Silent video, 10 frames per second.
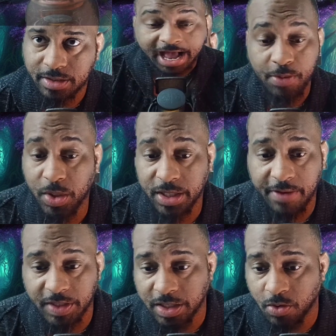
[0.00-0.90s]
And I would
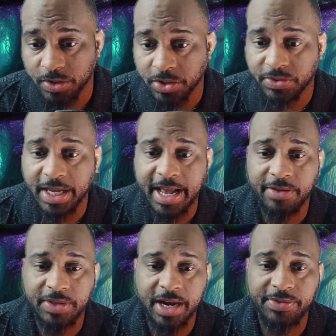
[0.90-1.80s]
love to know what you think
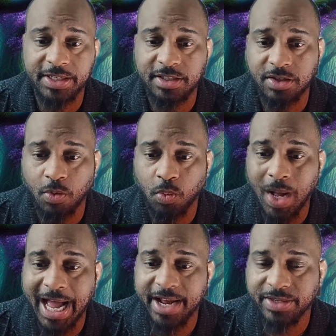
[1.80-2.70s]
out there. This is some
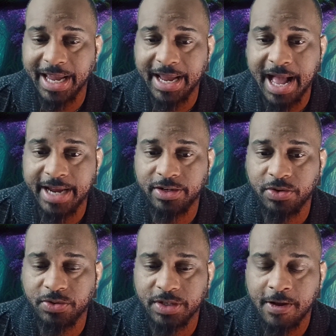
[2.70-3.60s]
wild A I
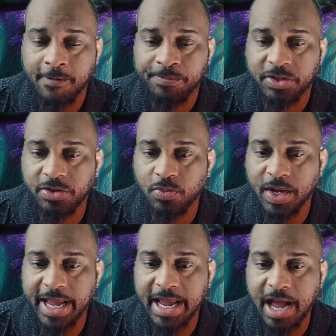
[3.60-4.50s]
news. Do you
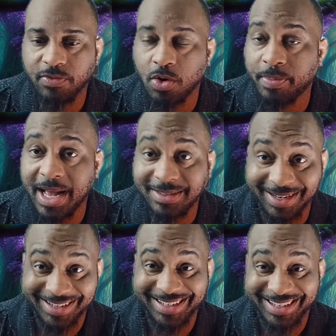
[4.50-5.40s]
want A I robots?
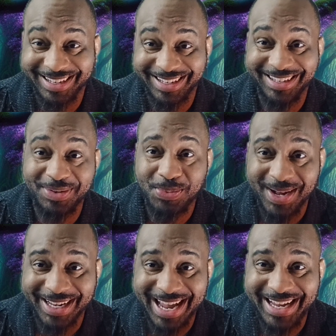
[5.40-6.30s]
You
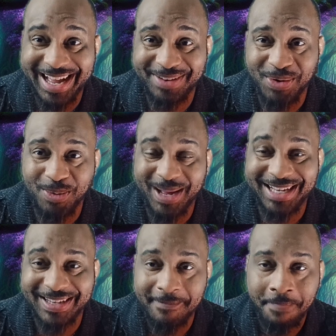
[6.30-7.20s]
want A I
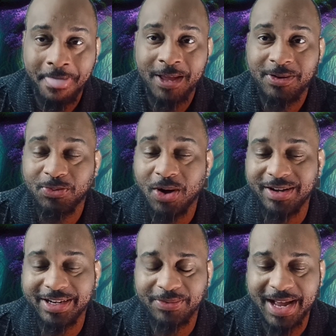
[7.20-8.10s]
robots
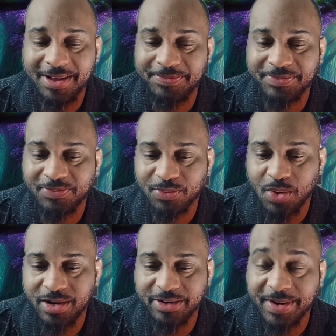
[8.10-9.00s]
walking around,
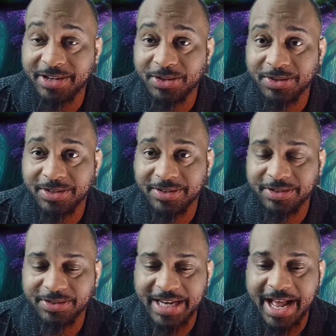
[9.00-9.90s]
walking around your,
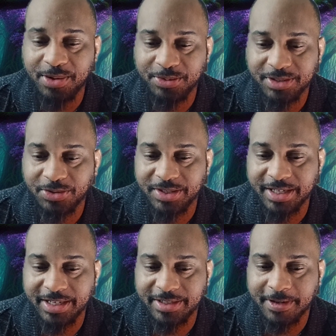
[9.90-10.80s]
your, your towns, your
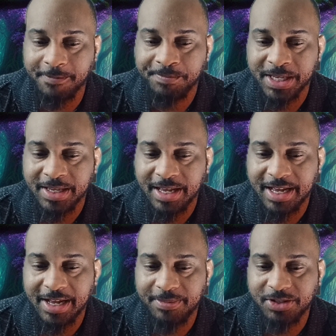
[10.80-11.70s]
cities?
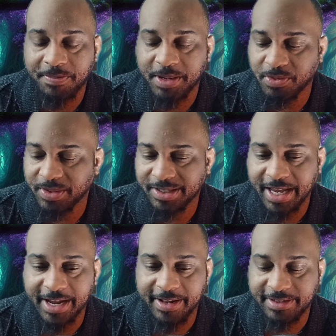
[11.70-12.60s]
Um, some people will
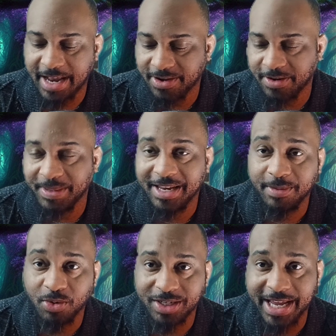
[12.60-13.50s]
say it's not going to be
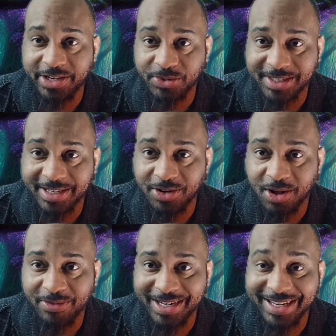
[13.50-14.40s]
any more dangerous than it
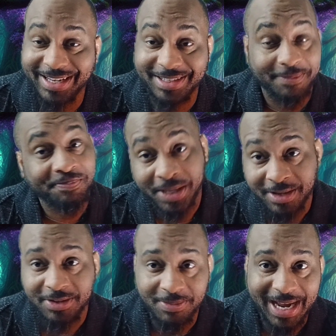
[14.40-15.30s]
already is.
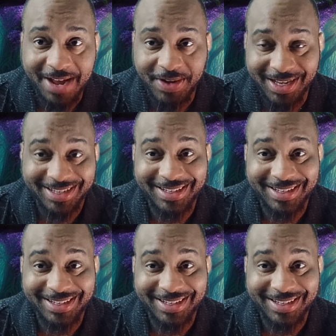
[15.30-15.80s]
You might have a...